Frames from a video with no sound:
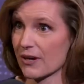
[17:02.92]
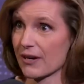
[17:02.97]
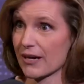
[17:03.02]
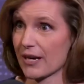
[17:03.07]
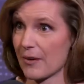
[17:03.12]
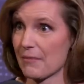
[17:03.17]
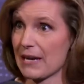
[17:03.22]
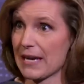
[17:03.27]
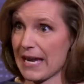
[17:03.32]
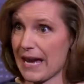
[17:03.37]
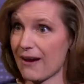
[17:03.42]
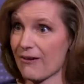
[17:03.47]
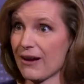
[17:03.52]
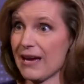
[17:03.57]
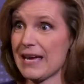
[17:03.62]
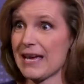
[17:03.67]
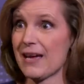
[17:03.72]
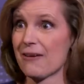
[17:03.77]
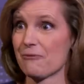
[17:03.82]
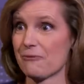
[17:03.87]
are coming out
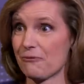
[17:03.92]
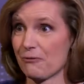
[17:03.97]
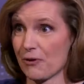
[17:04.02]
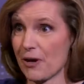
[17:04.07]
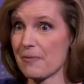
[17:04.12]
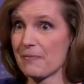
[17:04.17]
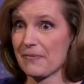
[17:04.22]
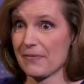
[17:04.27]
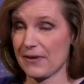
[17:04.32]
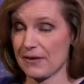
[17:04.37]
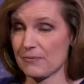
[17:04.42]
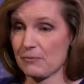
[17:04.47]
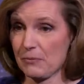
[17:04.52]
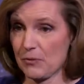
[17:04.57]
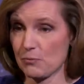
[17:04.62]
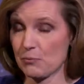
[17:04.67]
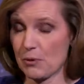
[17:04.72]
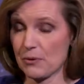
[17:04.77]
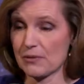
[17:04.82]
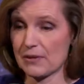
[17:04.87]
from
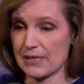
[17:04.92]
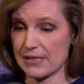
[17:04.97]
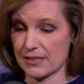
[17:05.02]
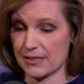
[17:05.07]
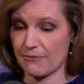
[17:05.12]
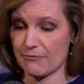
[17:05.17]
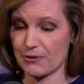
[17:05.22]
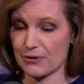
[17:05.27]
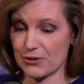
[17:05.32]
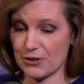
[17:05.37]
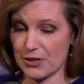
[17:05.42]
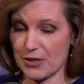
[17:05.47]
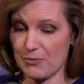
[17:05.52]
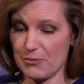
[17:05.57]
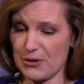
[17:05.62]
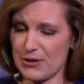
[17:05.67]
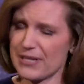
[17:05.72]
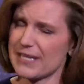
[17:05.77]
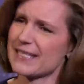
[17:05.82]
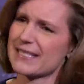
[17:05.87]
these divergent
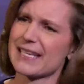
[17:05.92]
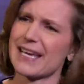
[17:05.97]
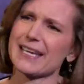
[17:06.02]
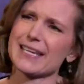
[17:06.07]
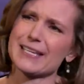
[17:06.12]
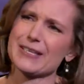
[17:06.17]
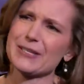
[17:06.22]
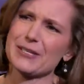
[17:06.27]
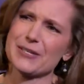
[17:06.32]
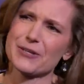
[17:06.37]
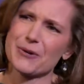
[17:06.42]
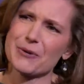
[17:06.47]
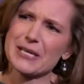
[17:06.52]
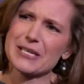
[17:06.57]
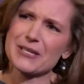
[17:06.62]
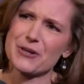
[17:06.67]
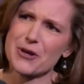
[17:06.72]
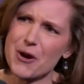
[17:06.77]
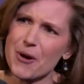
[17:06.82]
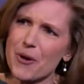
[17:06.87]
communities saying, you know
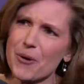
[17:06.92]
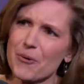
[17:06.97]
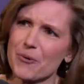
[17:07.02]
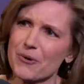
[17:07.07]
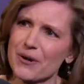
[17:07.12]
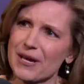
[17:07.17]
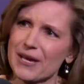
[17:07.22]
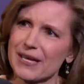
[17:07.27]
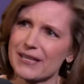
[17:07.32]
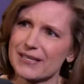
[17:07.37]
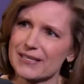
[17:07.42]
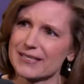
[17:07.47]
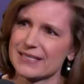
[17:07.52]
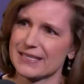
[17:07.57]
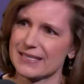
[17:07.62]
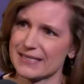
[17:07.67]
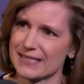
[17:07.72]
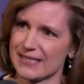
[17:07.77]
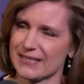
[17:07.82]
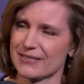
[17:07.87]
what, no, this
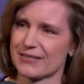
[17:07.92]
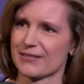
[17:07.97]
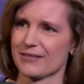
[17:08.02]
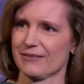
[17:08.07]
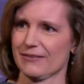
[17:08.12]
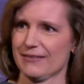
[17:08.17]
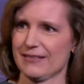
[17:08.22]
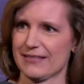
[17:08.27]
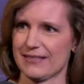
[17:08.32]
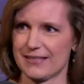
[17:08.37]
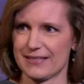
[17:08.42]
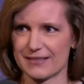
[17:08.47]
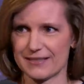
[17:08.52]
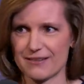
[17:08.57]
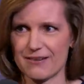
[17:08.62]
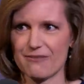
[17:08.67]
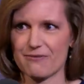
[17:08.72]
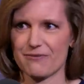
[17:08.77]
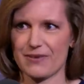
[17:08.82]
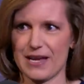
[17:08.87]
isn't
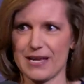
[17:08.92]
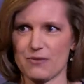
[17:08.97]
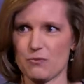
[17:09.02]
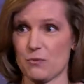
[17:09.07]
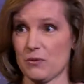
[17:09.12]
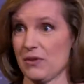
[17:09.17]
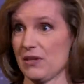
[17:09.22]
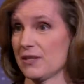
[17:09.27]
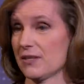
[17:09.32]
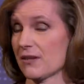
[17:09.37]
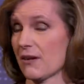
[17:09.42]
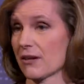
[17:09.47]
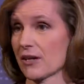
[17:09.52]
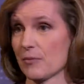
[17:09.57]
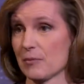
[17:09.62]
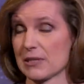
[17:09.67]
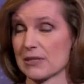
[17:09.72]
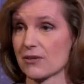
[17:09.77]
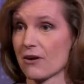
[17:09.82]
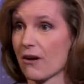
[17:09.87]
our fight. These
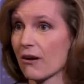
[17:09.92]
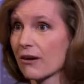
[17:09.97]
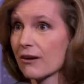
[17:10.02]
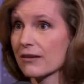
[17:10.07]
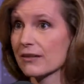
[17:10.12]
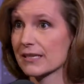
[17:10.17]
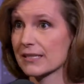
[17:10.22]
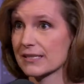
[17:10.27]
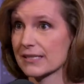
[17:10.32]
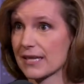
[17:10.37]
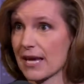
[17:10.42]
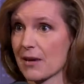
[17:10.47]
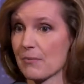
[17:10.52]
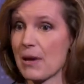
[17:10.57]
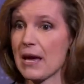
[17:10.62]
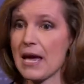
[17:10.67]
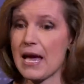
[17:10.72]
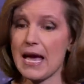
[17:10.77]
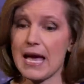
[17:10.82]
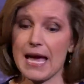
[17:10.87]
arguments aren't the same.
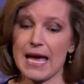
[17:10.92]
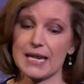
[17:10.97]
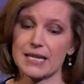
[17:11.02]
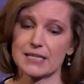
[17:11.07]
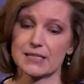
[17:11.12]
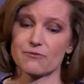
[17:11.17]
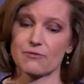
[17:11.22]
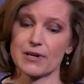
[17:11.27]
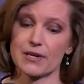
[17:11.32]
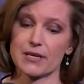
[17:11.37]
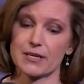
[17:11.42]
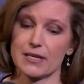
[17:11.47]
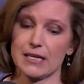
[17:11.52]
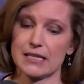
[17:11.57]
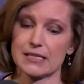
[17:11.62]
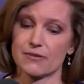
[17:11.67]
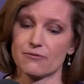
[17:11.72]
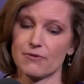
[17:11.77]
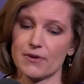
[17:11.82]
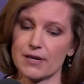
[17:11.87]
And it's very
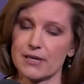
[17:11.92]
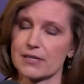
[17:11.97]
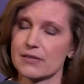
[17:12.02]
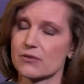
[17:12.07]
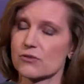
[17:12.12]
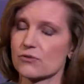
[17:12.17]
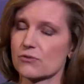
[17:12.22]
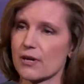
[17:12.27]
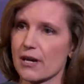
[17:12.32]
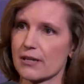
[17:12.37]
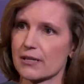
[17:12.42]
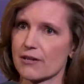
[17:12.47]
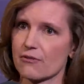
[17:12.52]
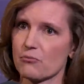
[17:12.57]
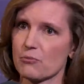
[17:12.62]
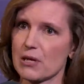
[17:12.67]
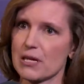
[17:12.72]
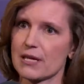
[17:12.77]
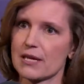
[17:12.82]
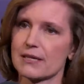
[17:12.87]

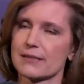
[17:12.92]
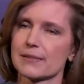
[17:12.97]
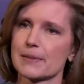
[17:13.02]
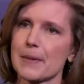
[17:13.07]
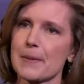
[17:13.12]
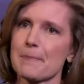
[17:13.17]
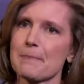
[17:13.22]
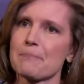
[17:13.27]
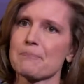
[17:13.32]
destructive because